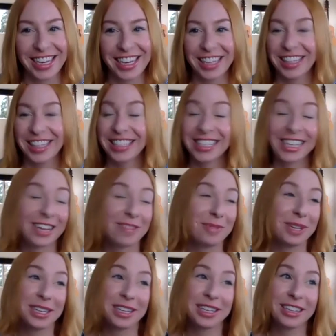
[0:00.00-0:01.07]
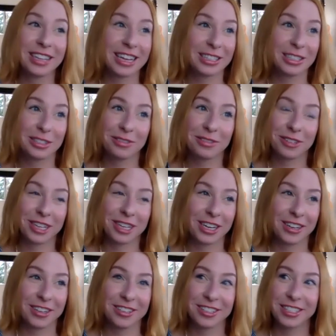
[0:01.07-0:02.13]
Listen, I've been a collector for
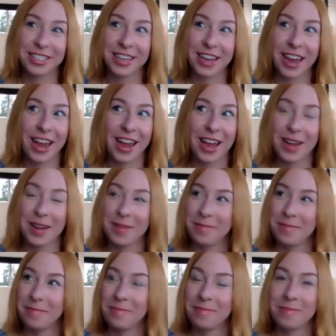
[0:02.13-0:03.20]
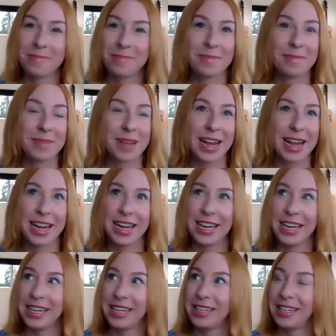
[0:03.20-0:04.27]
years. Um,
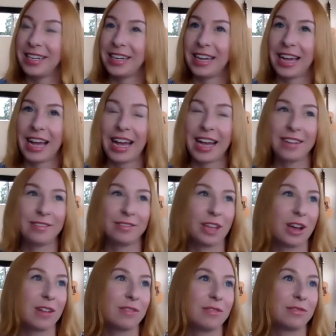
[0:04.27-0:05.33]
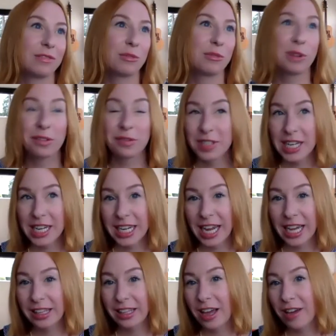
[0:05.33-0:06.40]
I I love thrifting.
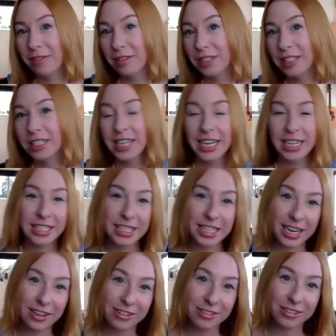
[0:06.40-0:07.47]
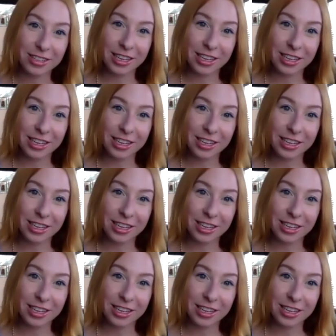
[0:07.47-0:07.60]
I love estate sales.